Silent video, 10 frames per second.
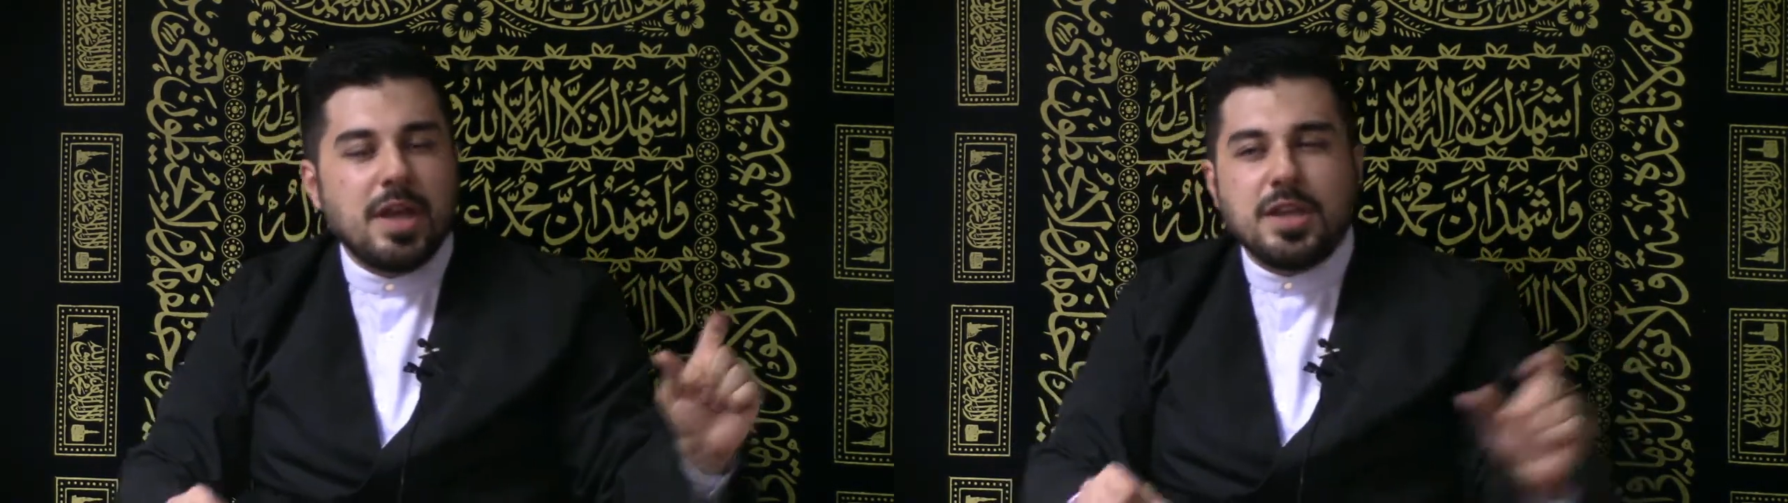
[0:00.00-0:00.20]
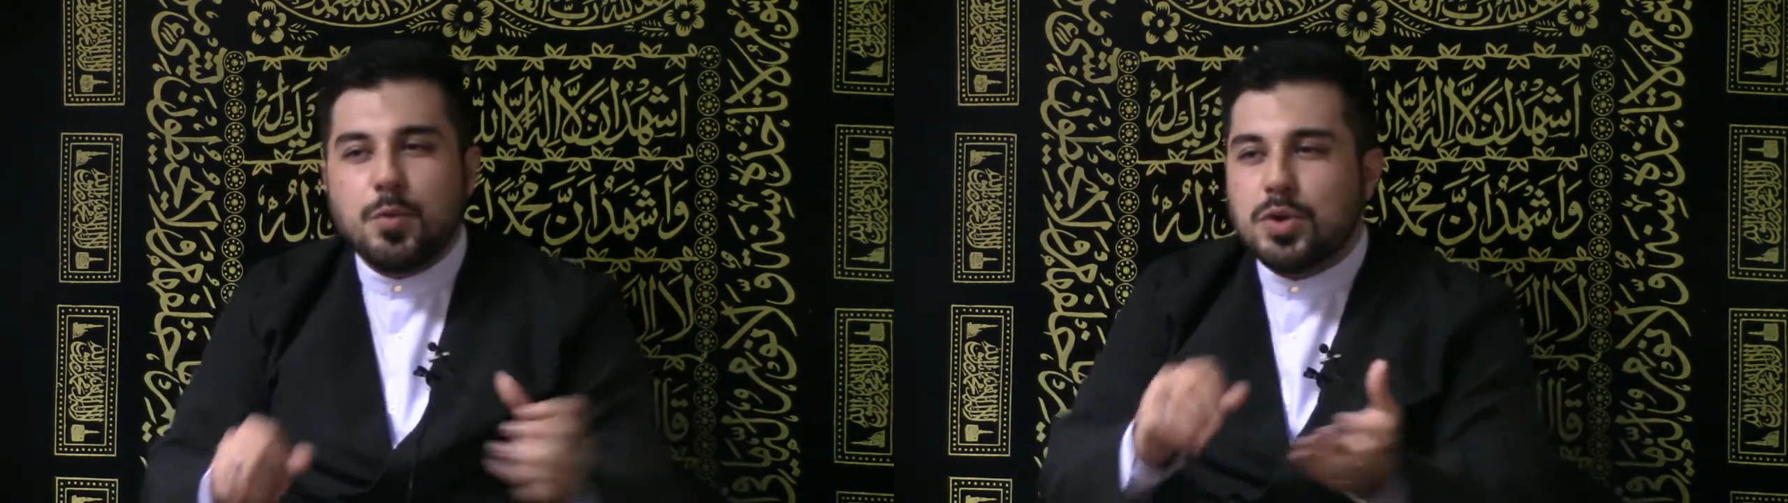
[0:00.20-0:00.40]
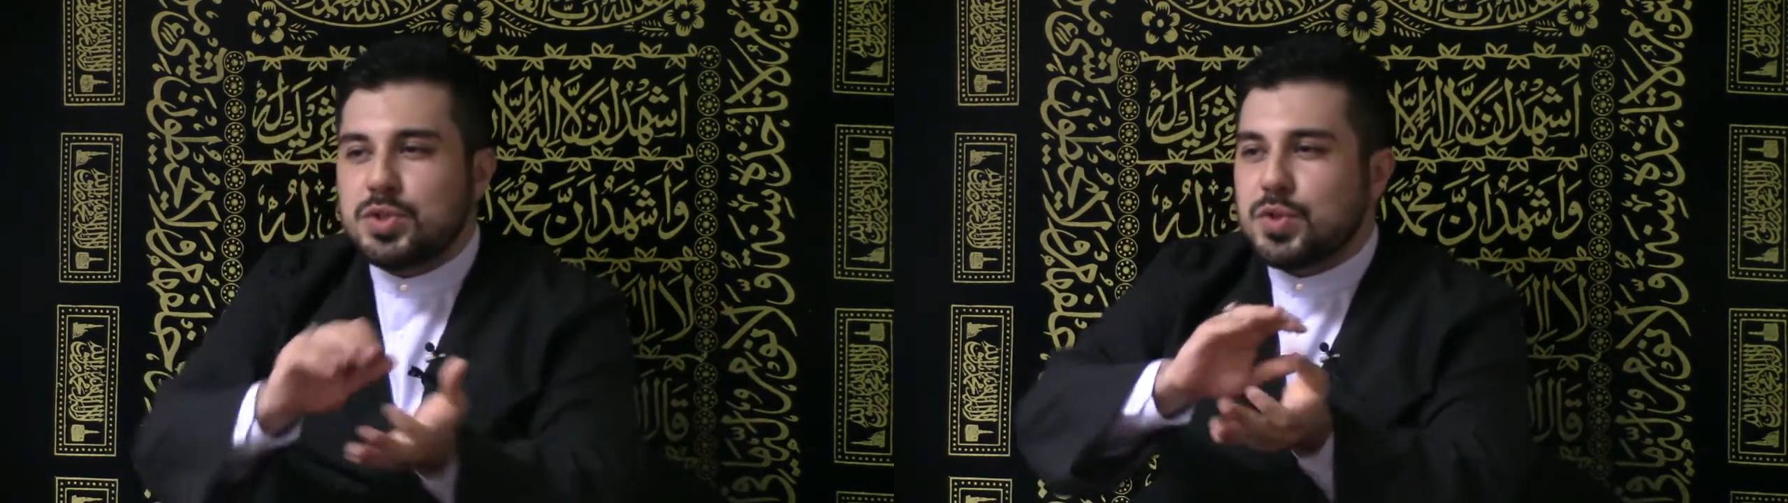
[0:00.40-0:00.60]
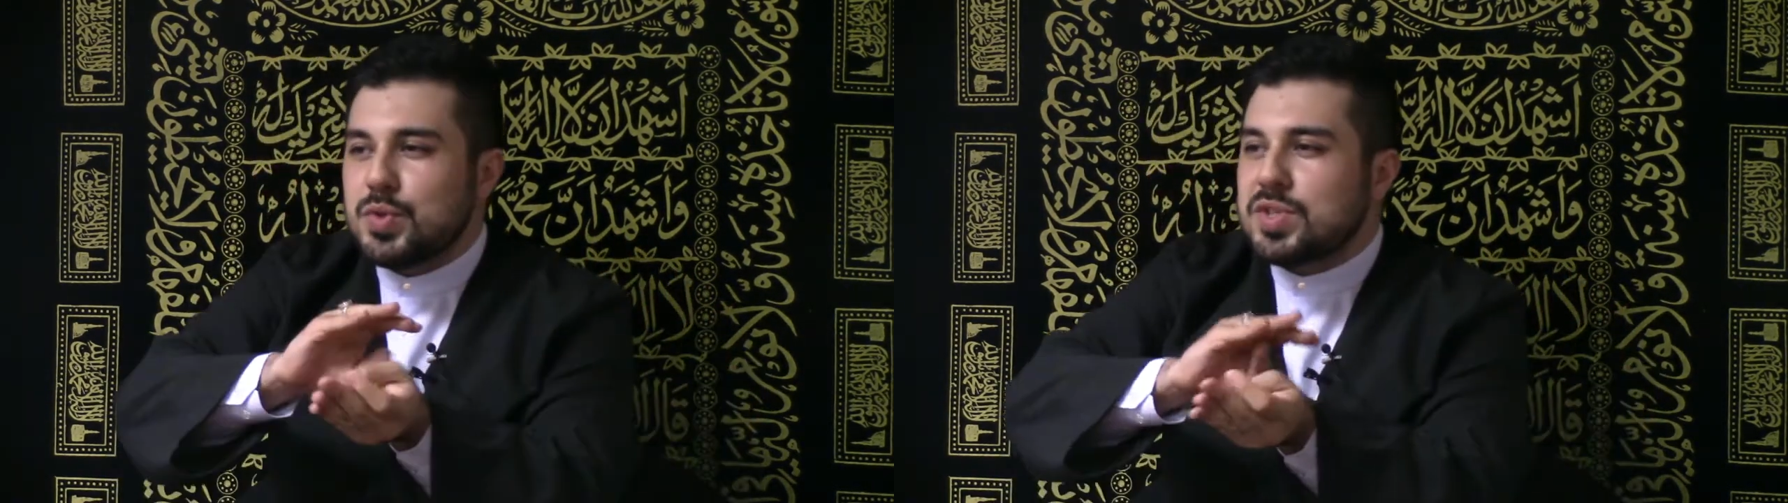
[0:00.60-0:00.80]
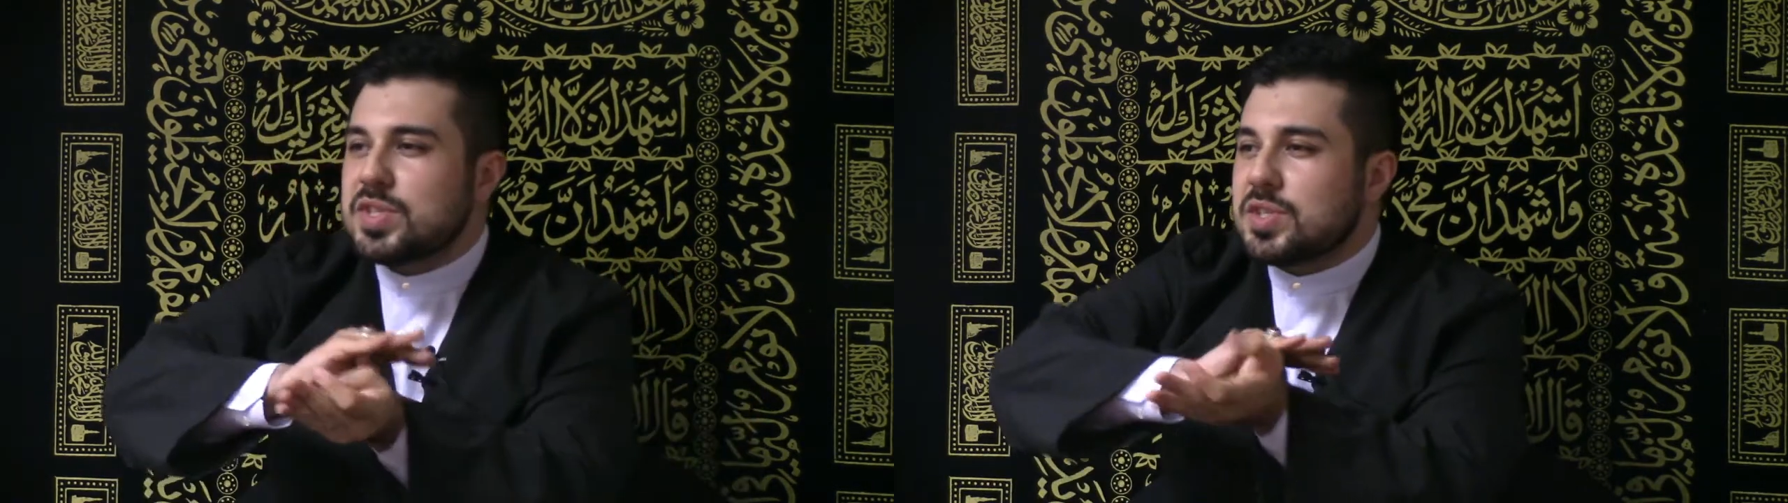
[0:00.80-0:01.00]
They want to
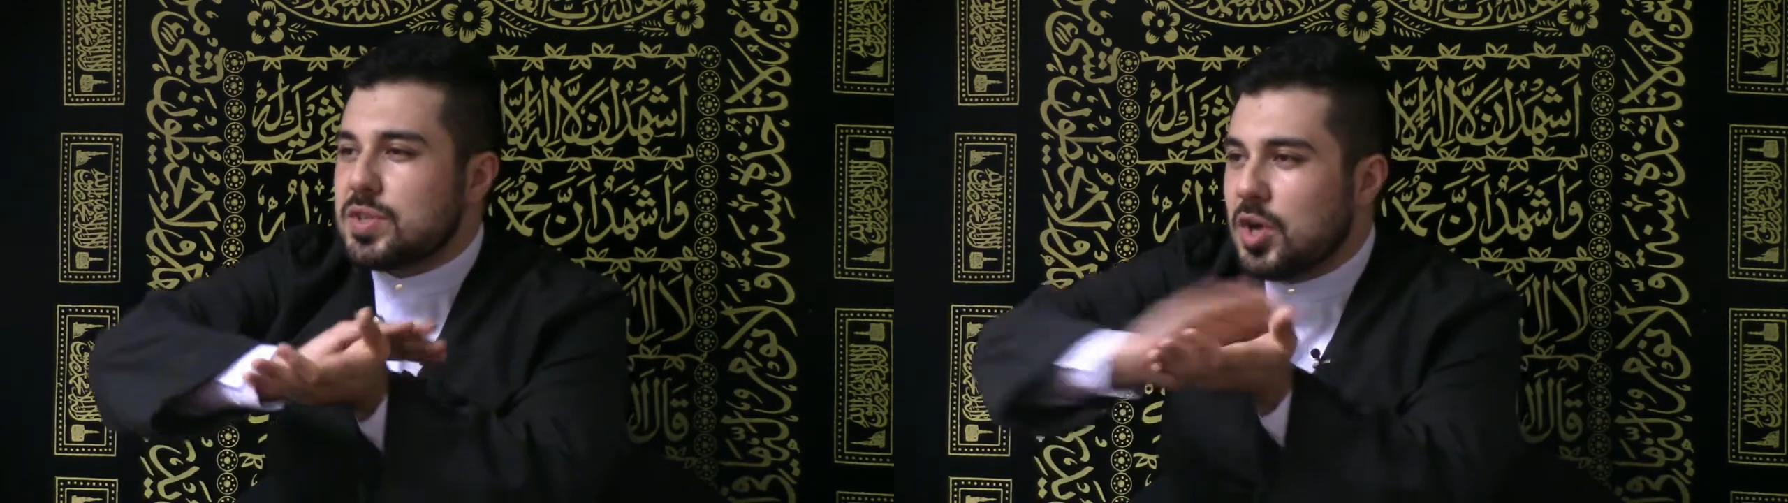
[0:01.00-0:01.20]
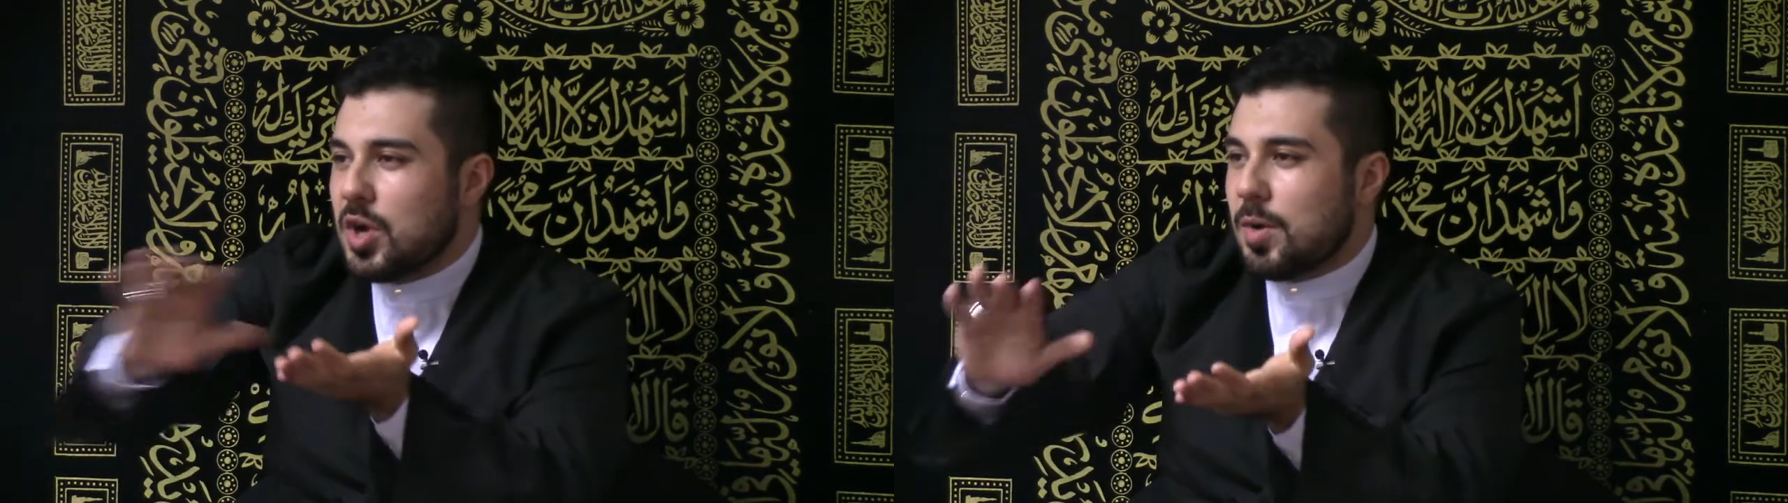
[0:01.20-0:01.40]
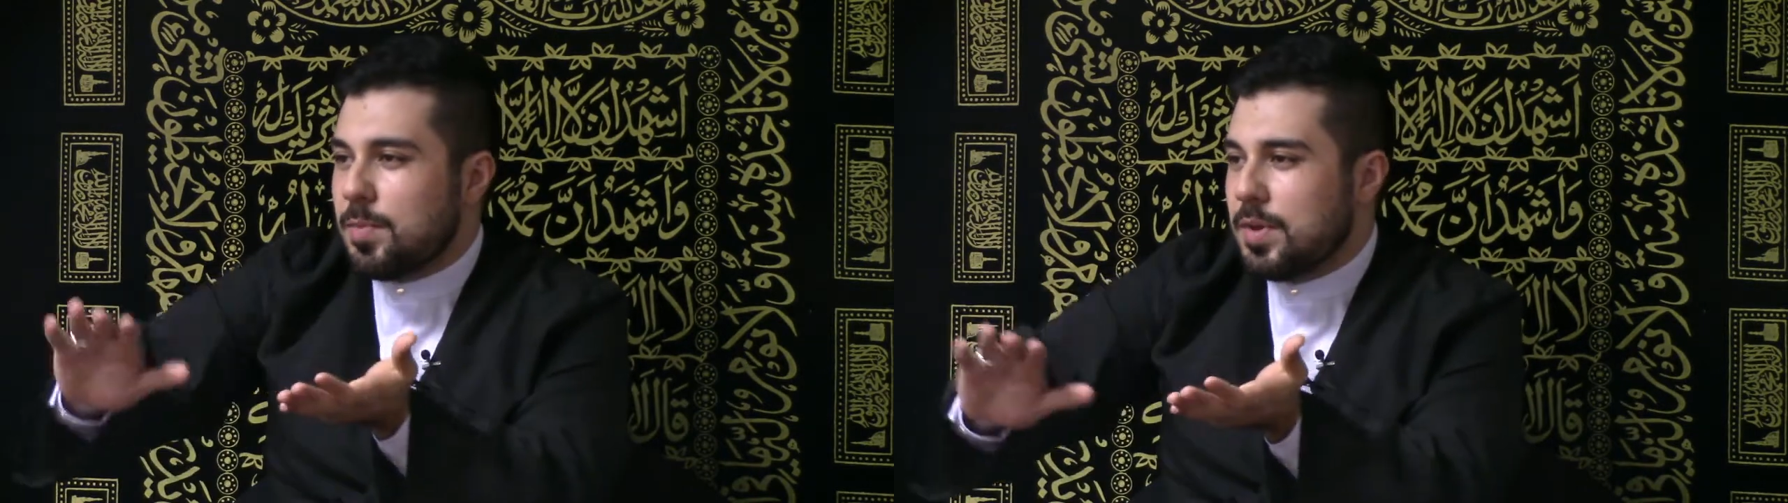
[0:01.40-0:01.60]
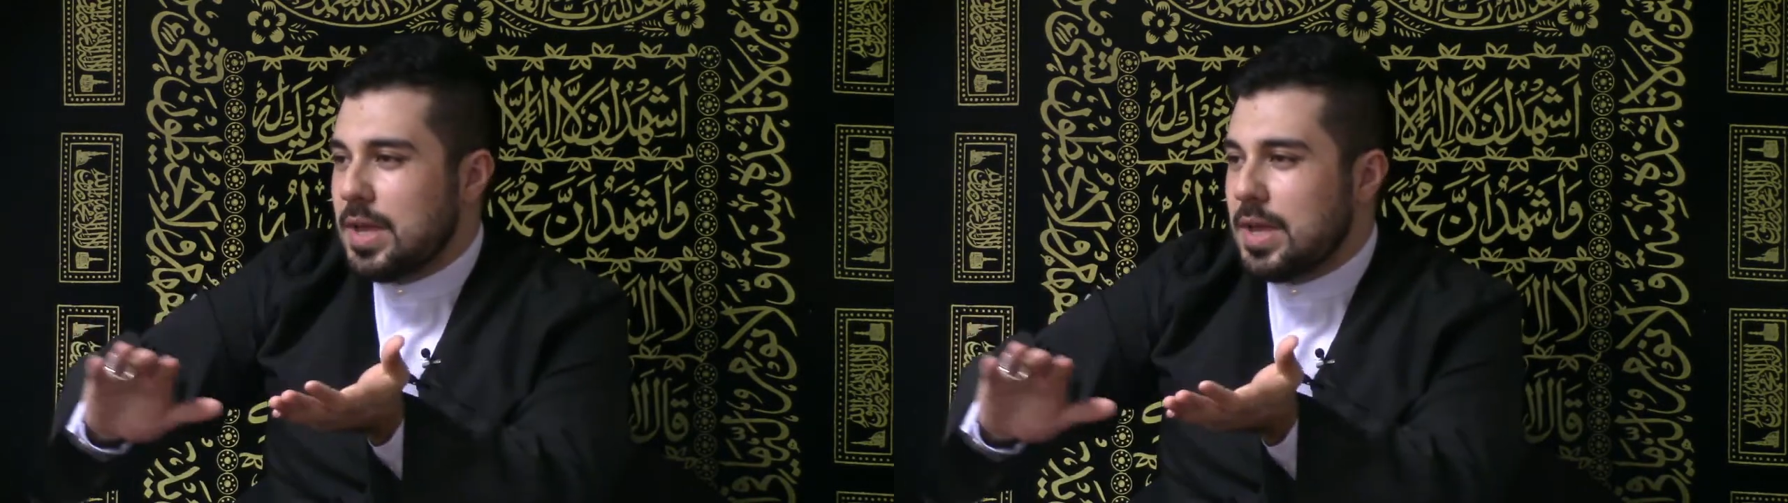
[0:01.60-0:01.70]
stop